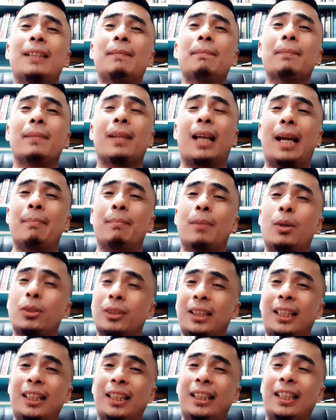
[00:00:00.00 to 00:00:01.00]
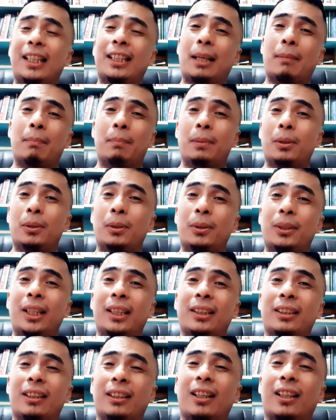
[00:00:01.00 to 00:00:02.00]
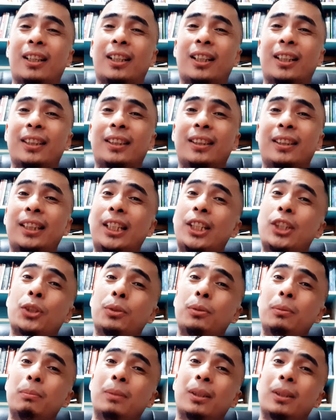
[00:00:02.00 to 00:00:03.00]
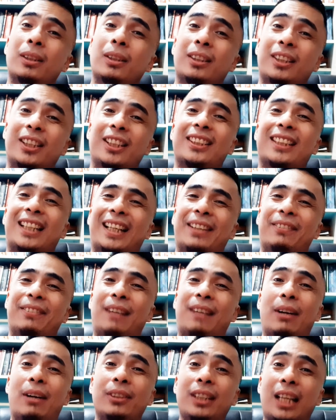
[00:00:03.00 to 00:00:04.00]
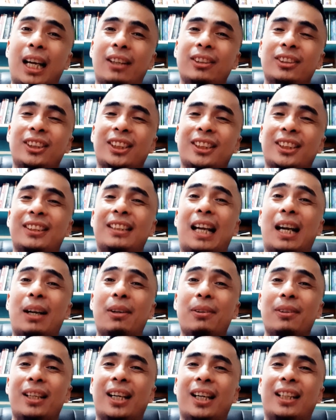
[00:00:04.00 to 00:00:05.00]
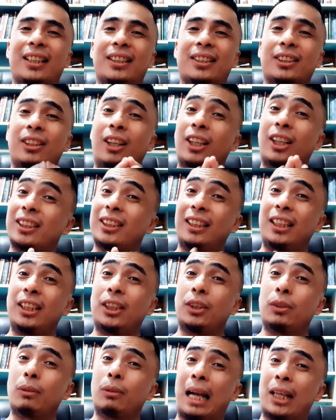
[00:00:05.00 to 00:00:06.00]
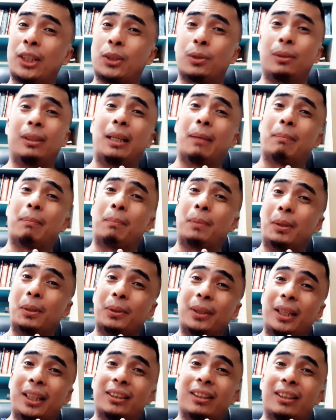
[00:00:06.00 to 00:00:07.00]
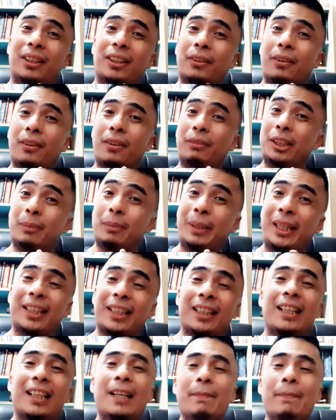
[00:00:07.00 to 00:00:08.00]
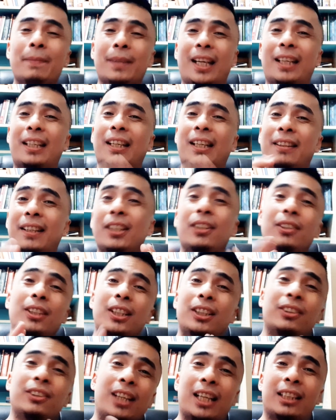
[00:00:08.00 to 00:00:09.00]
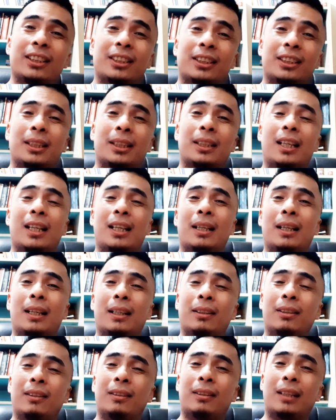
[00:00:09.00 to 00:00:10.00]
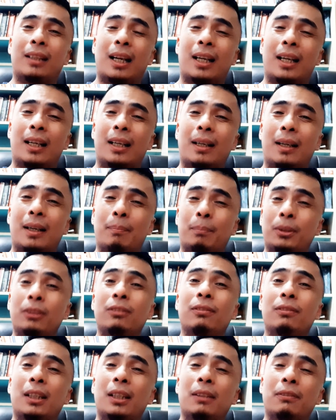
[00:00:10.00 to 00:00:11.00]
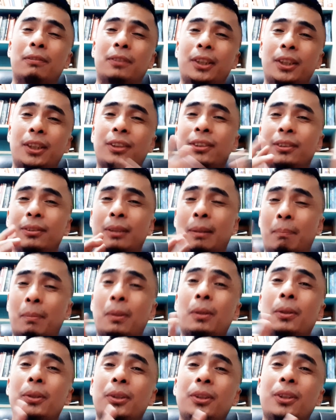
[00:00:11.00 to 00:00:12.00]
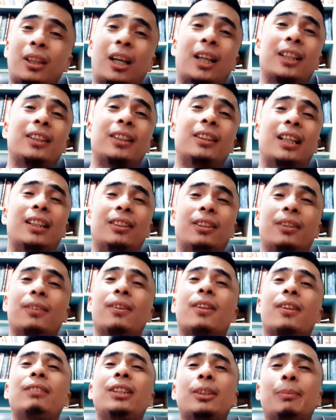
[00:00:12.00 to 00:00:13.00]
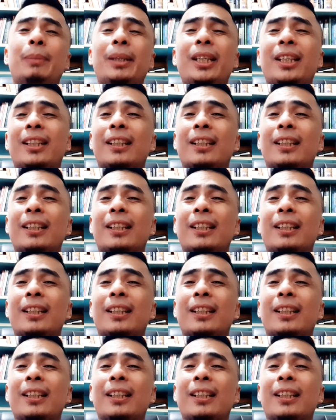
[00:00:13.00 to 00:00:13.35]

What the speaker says: I'm most likely gonna upload it on DTube, because I found out just now that it's costly to actually upload it on 3Speak, and I think you need to get approval for you to upload your content on 3Speak.